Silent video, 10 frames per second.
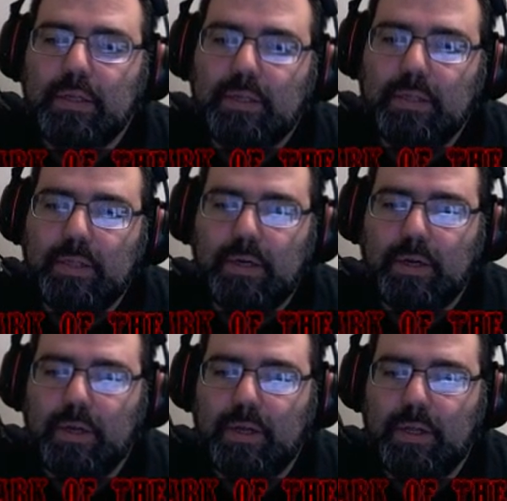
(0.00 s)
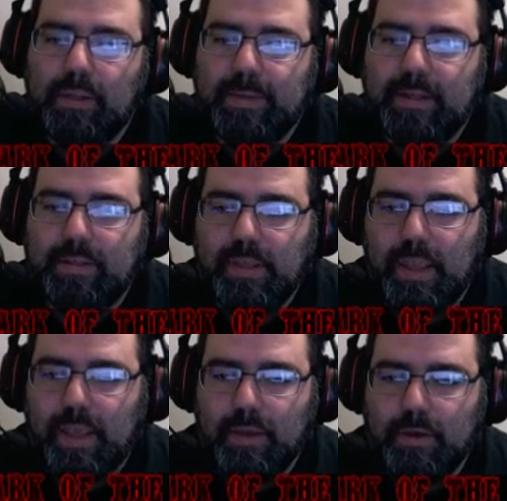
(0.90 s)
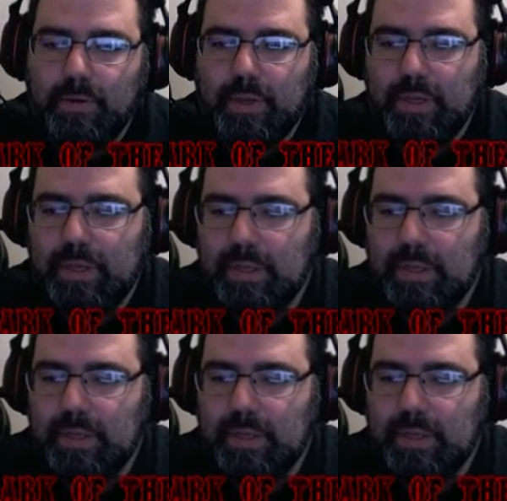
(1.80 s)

they're all about the AoE.